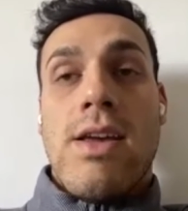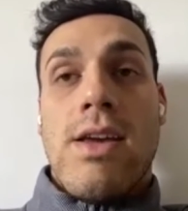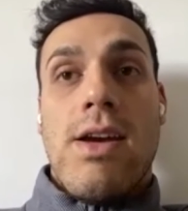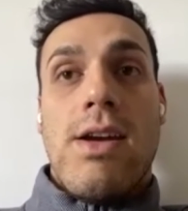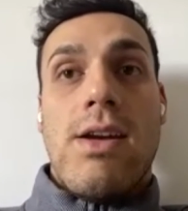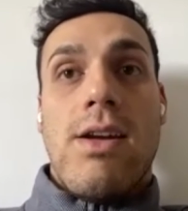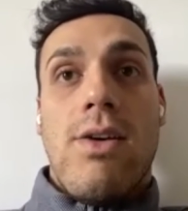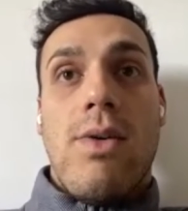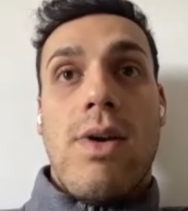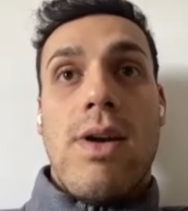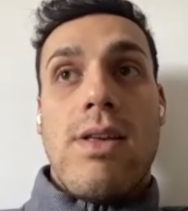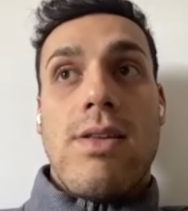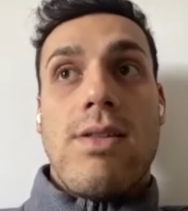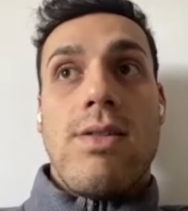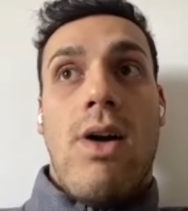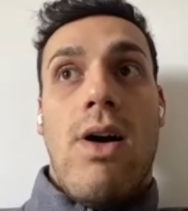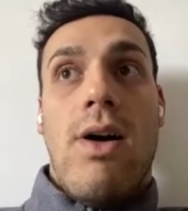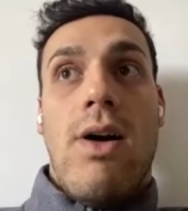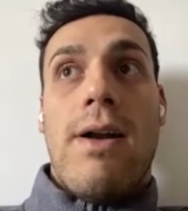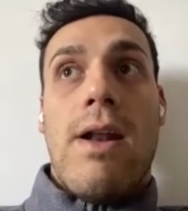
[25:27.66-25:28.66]
It's
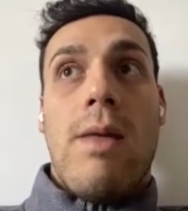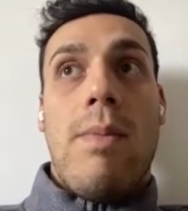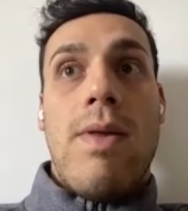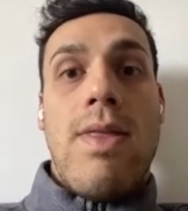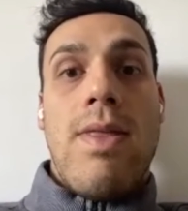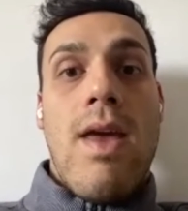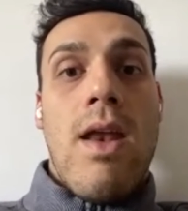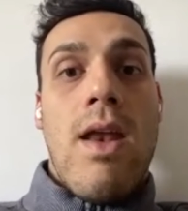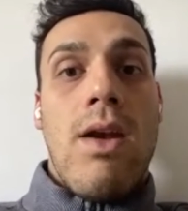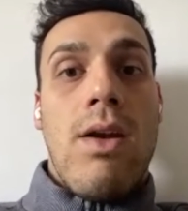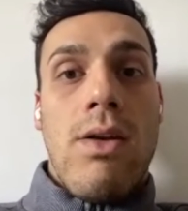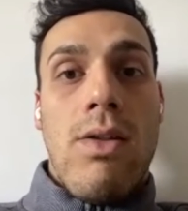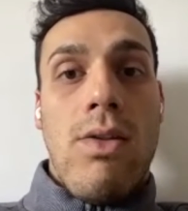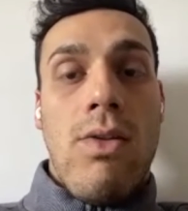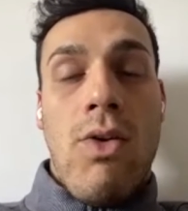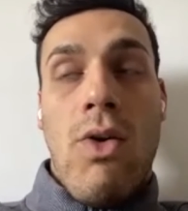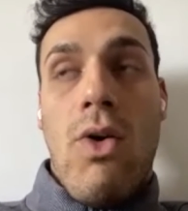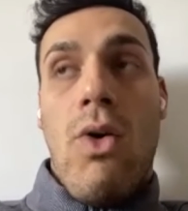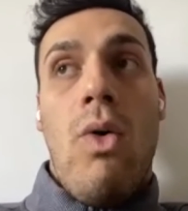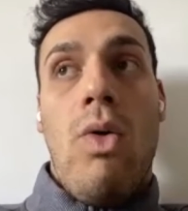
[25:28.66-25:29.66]
not going to be the end,
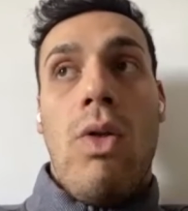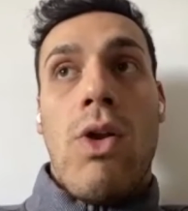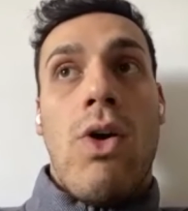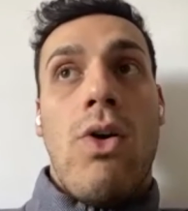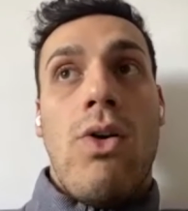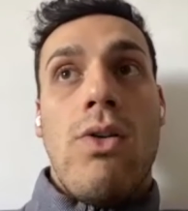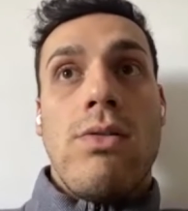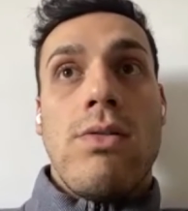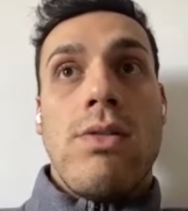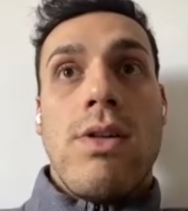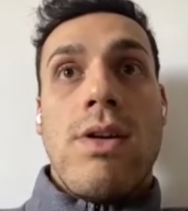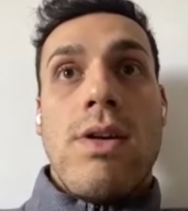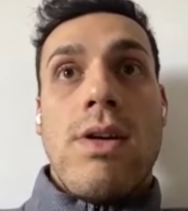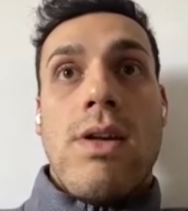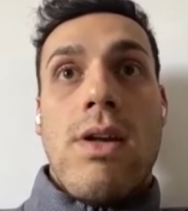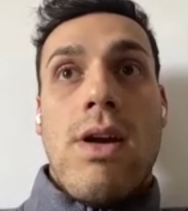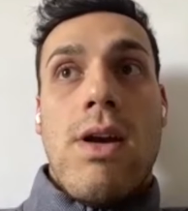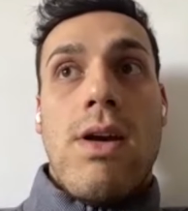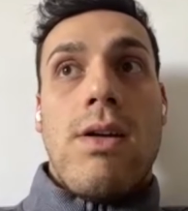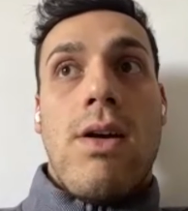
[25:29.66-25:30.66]
but all in all,
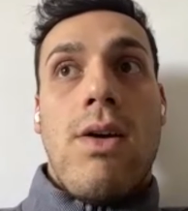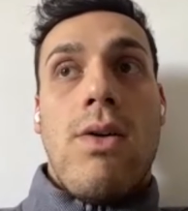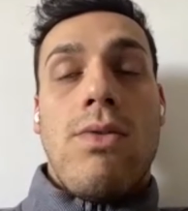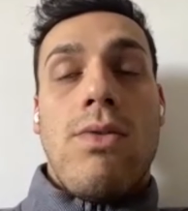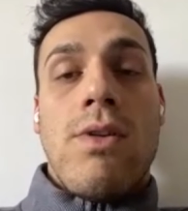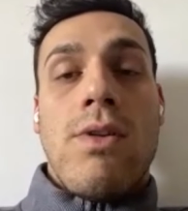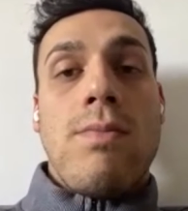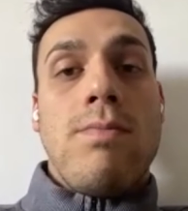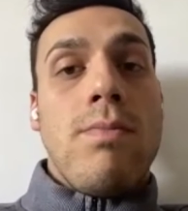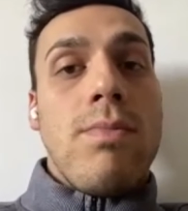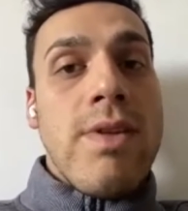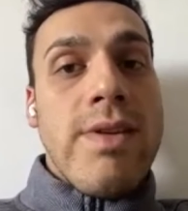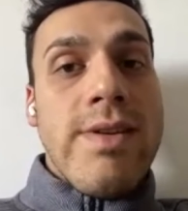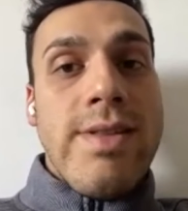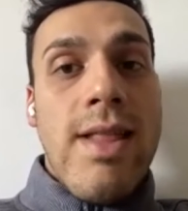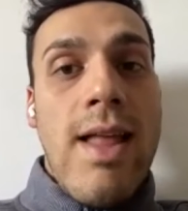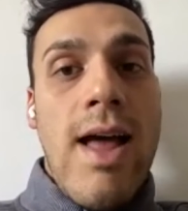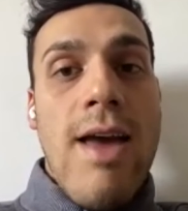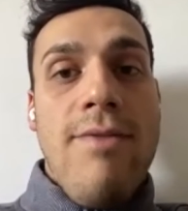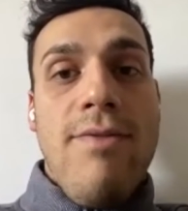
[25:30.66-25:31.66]
there's
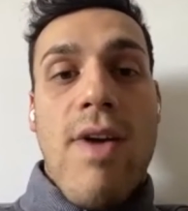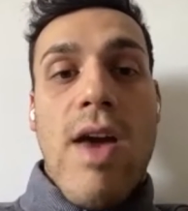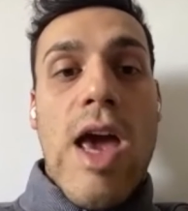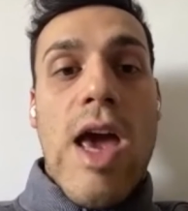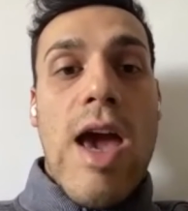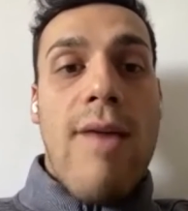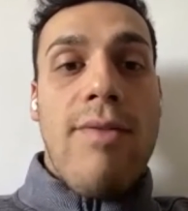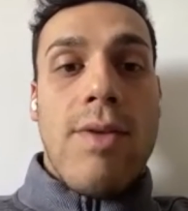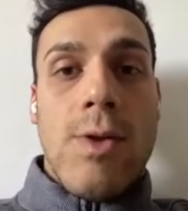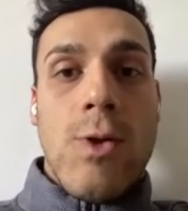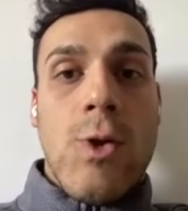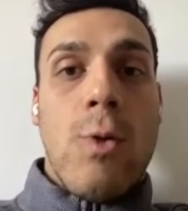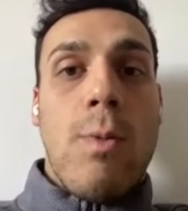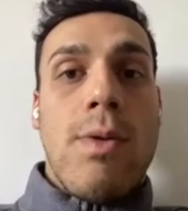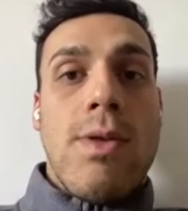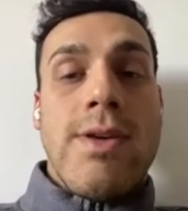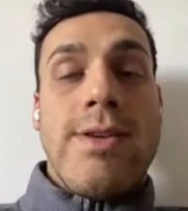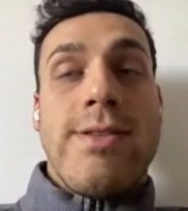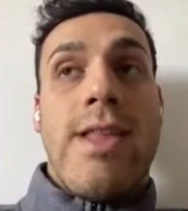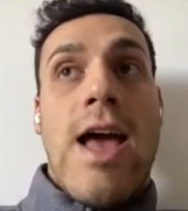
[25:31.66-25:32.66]
life after
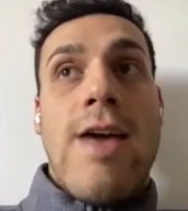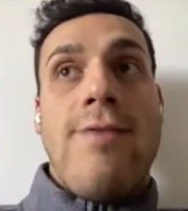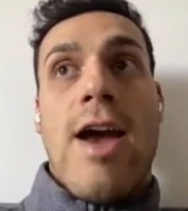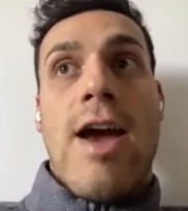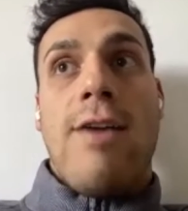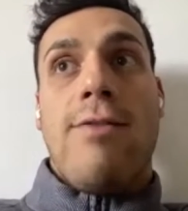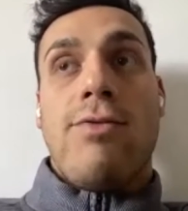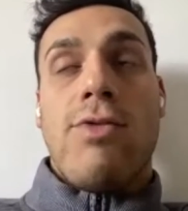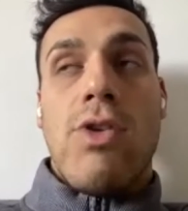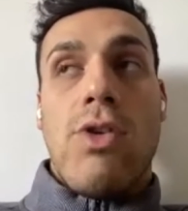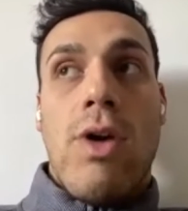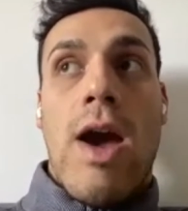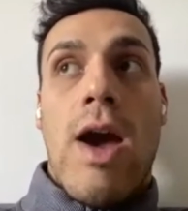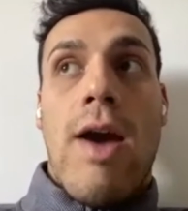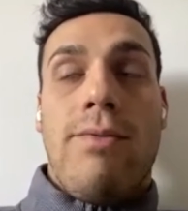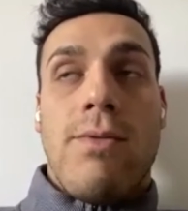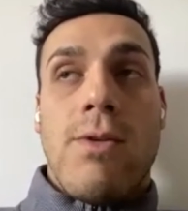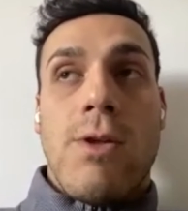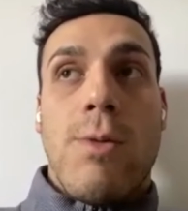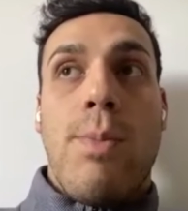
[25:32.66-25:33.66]
swimming, there's life
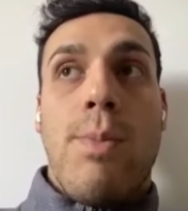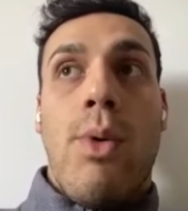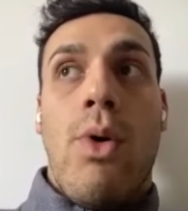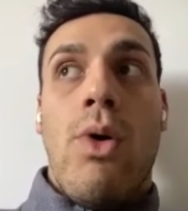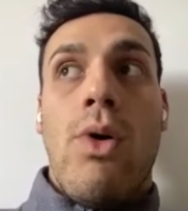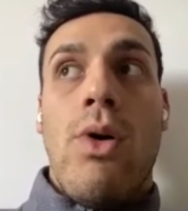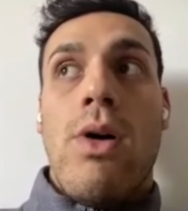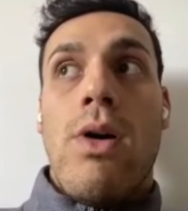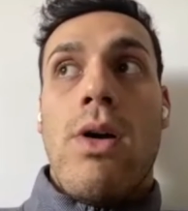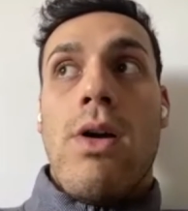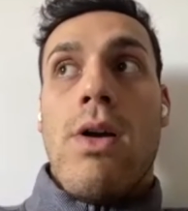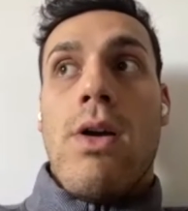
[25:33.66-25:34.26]
after sport.